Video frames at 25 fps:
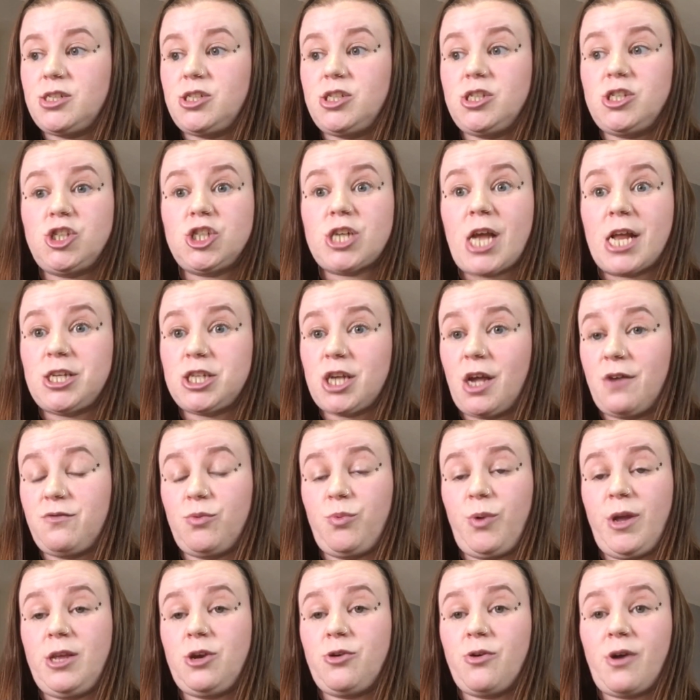You could change it every
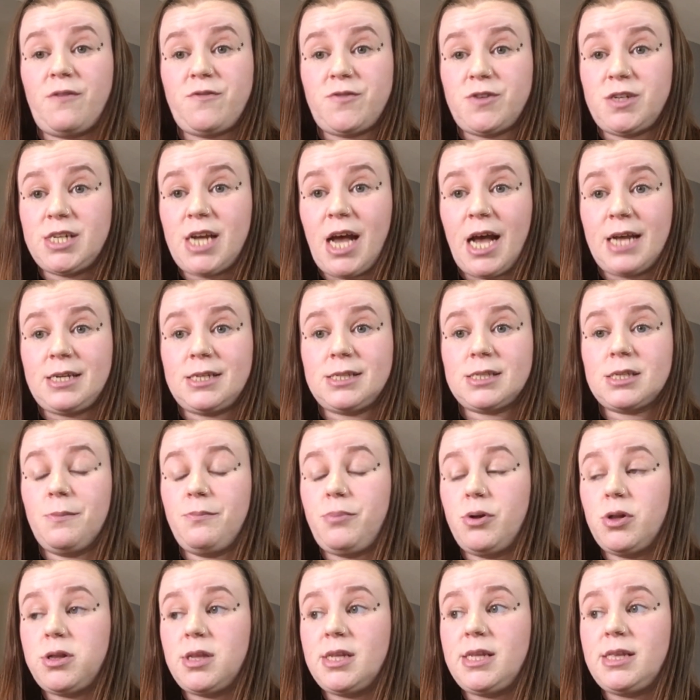week or every day. It's
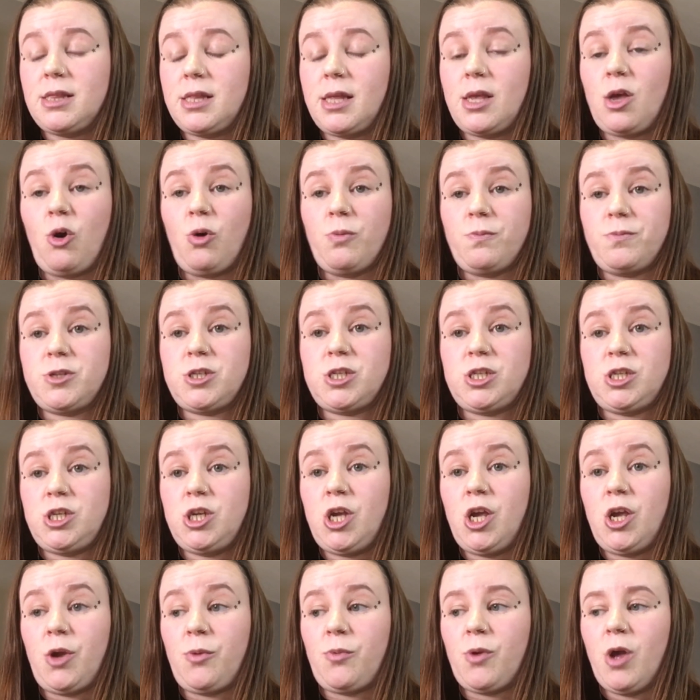completely up to
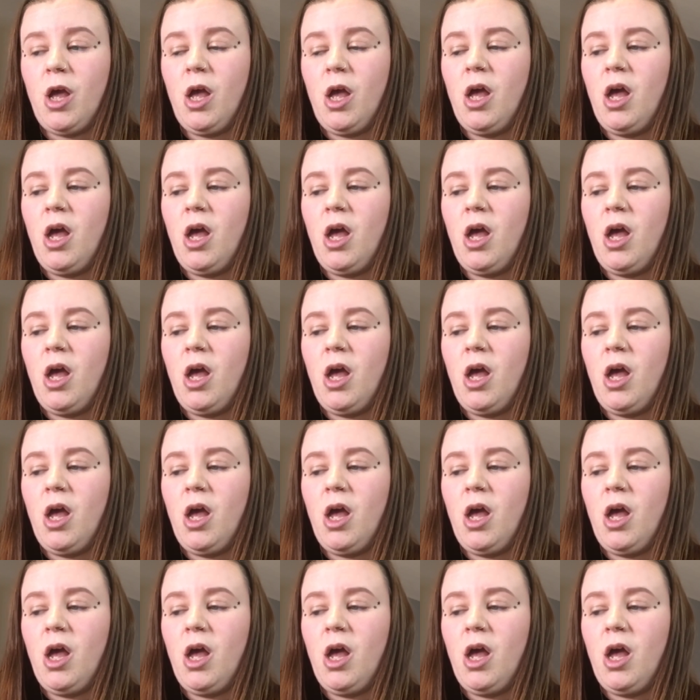you.